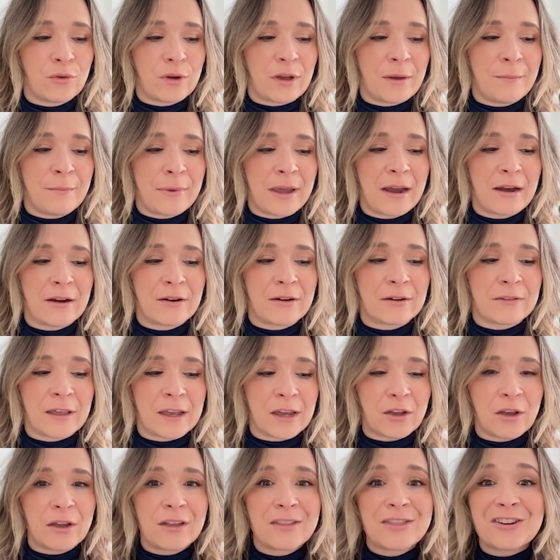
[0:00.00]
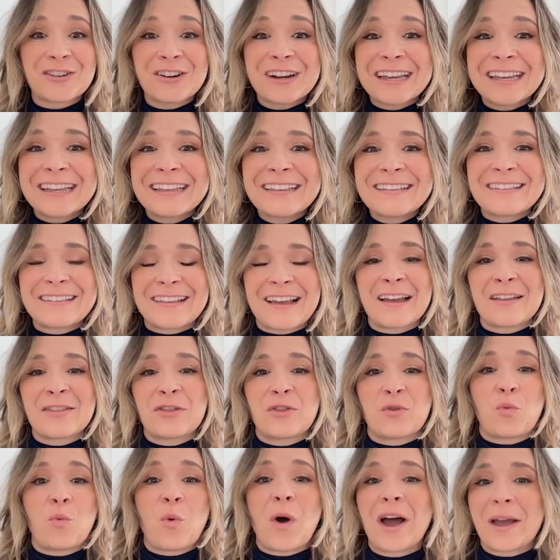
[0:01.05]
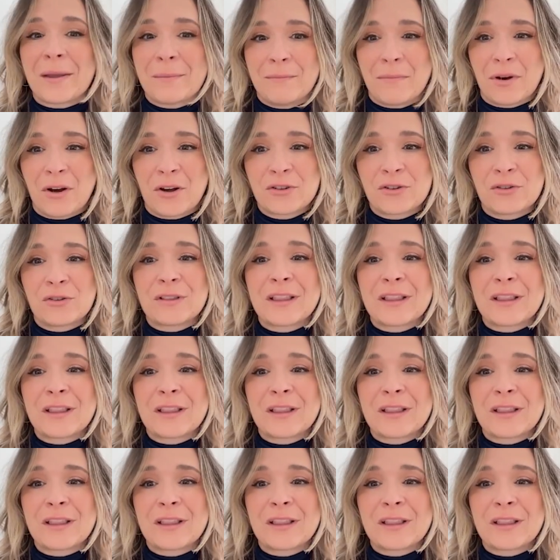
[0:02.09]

compare is like they're inside the wine bottle.